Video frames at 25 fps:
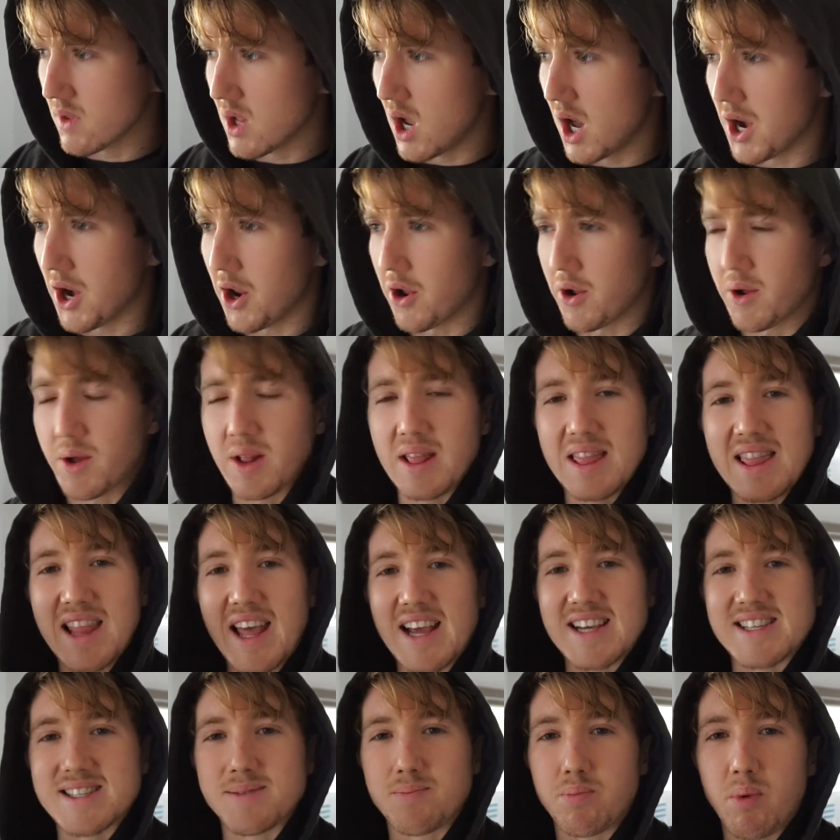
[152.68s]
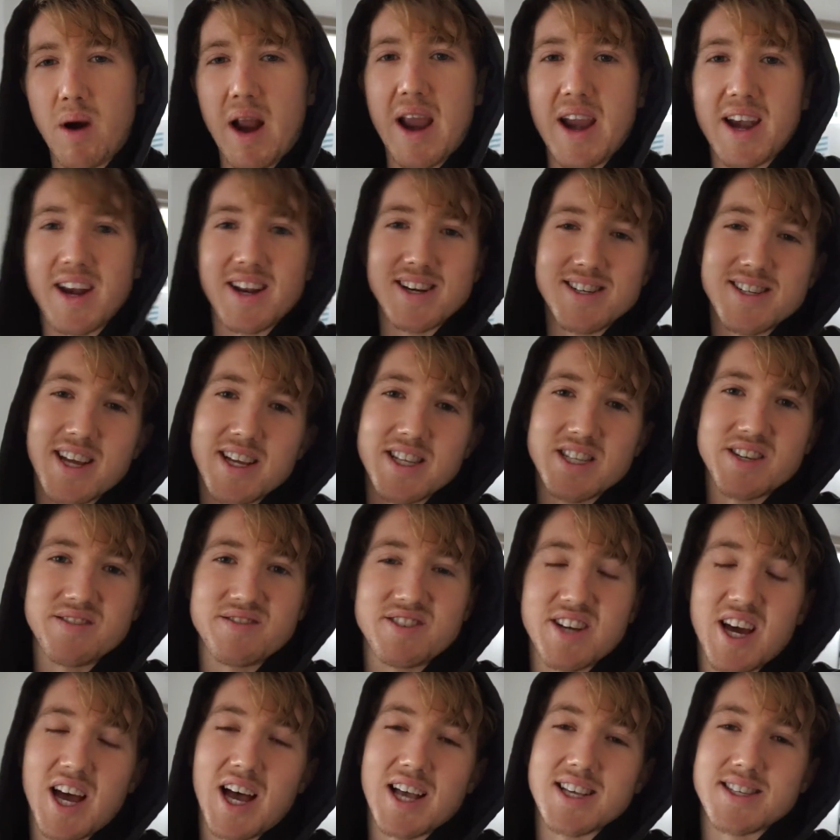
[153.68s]
I don't know, less brain intensive
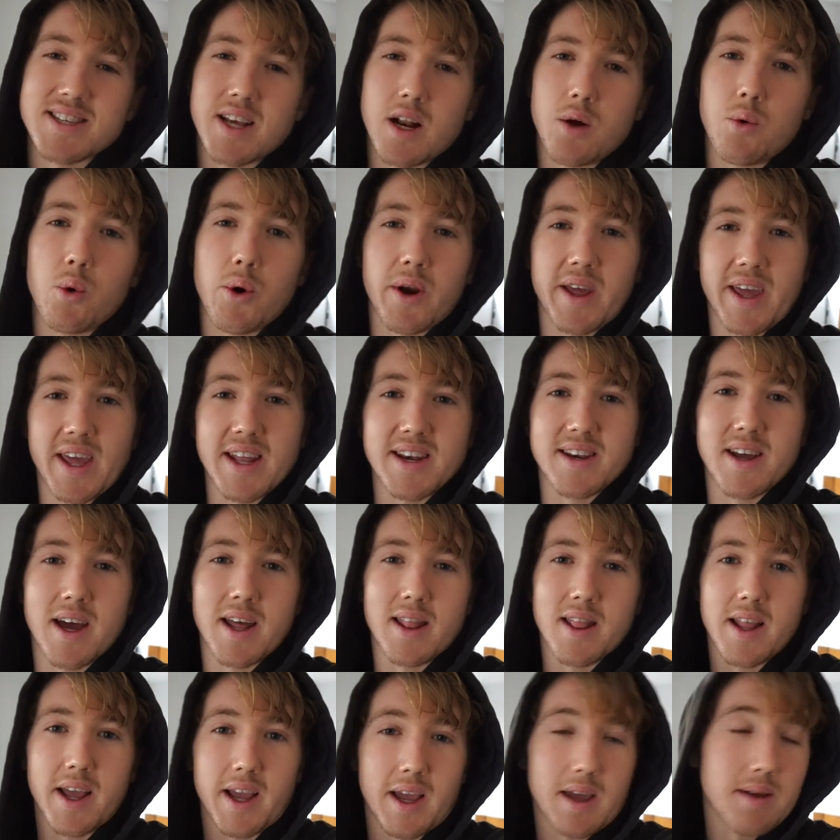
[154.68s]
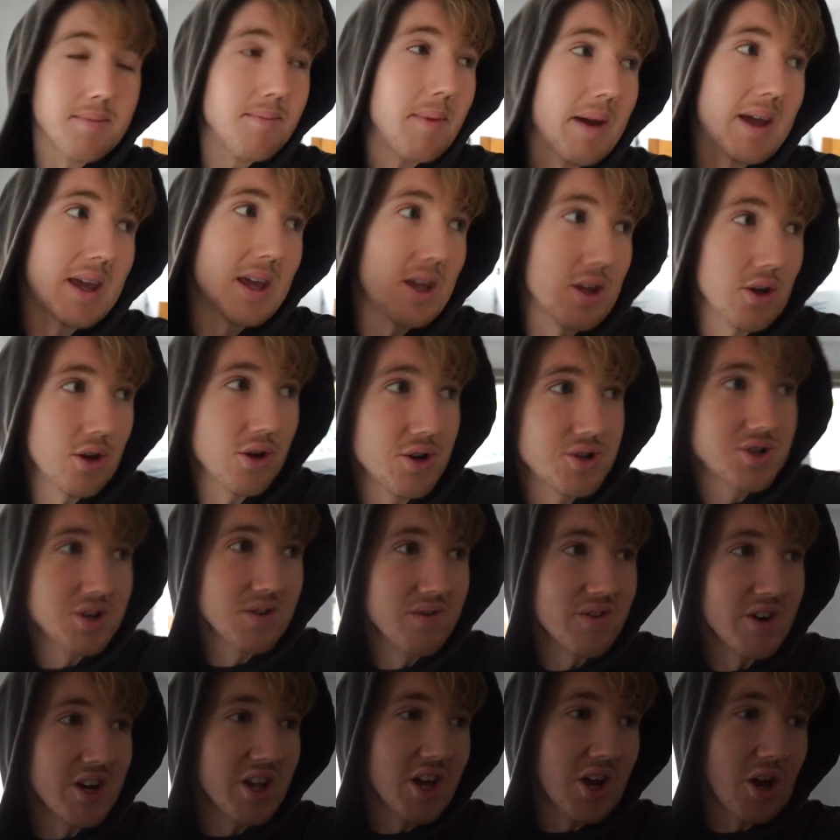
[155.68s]
tasks that I want to get done, like making
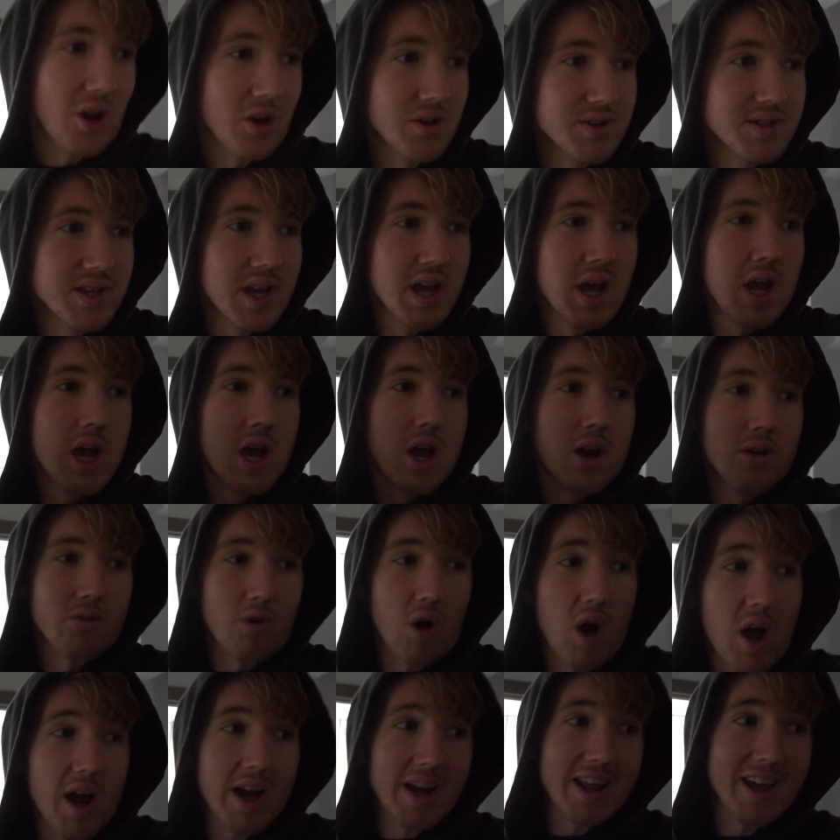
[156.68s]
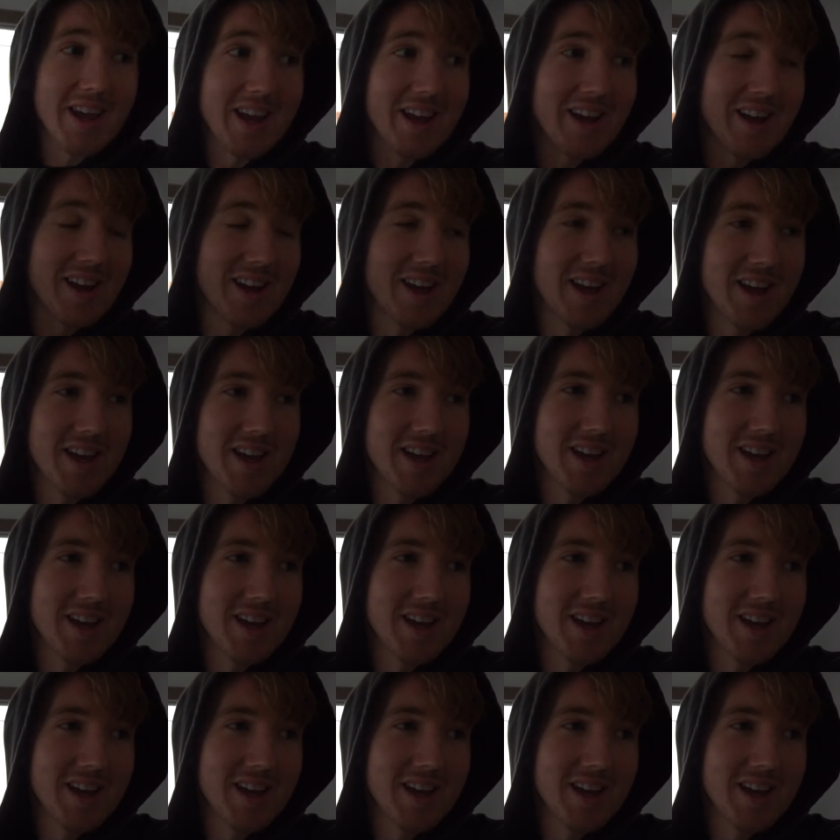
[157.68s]
YouTube videos, writing,